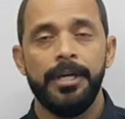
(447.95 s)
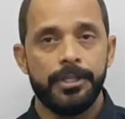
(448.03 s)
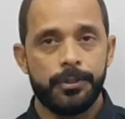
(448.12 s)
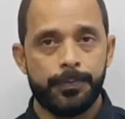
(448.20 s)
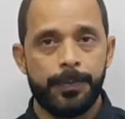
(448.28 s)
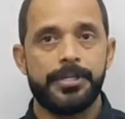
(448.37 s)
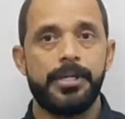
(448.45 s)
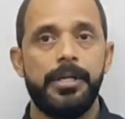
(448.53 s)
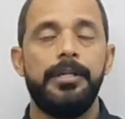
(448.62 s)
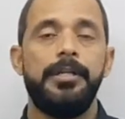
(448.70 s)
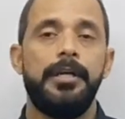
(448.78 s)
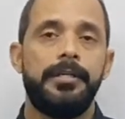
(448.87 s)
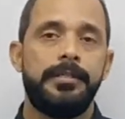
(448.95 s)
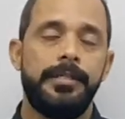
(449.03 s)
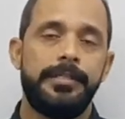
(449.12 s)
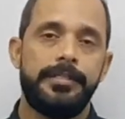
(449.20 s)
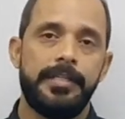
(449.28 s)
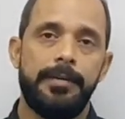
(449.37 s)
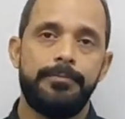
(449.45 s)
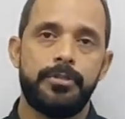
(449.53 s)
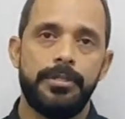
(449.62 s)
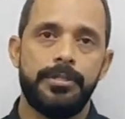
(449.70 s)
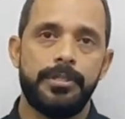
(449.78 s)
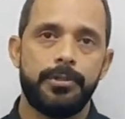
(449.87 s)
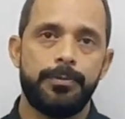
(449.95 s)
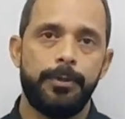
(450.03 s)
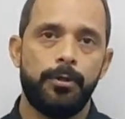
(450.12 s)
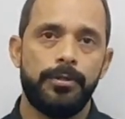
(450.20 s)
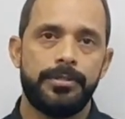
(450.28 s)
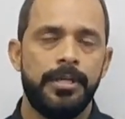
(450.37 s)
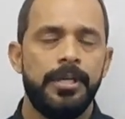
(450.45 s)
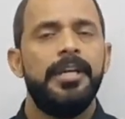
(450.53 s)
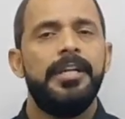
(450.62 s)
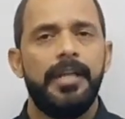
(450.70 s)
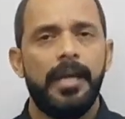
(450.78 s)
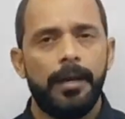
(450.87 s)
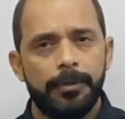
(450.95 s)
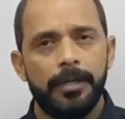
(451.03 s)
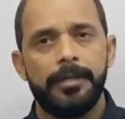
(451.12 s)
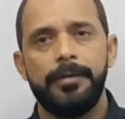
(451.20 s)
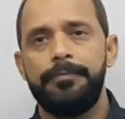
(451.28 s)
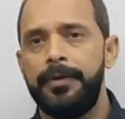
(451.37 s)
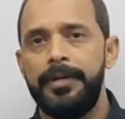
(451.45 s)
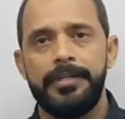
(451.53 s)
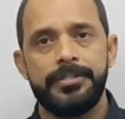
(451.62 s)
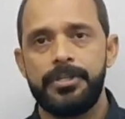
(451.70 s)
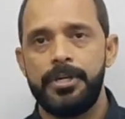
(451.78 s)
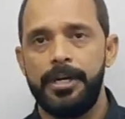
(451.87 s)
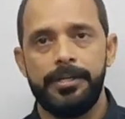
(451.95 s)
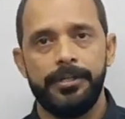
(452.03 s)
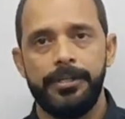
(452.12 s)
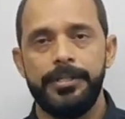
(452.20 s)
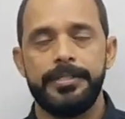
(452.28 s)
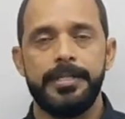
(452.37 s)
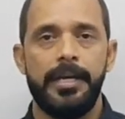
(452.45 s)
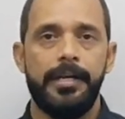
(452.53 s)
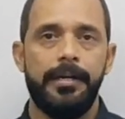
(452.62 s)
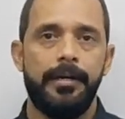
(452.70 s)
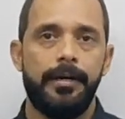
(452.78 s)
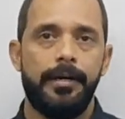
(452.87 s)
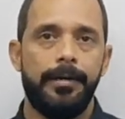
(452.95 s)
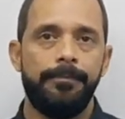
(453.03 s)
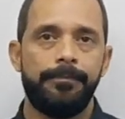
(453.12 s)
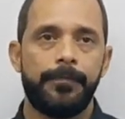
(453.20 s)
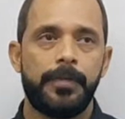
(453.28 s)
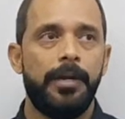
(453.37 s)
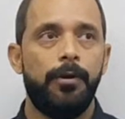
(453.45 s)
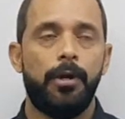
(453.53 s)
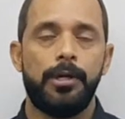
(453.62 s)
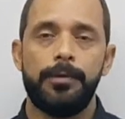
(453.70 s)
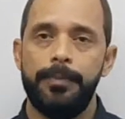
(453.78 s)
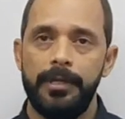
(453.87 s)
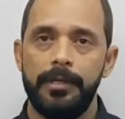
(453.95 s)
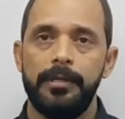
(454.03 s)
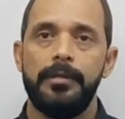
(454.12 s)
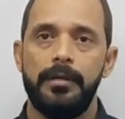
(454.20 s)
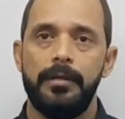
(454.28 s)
especially at the exam centers, because they have their different strategies and cannot be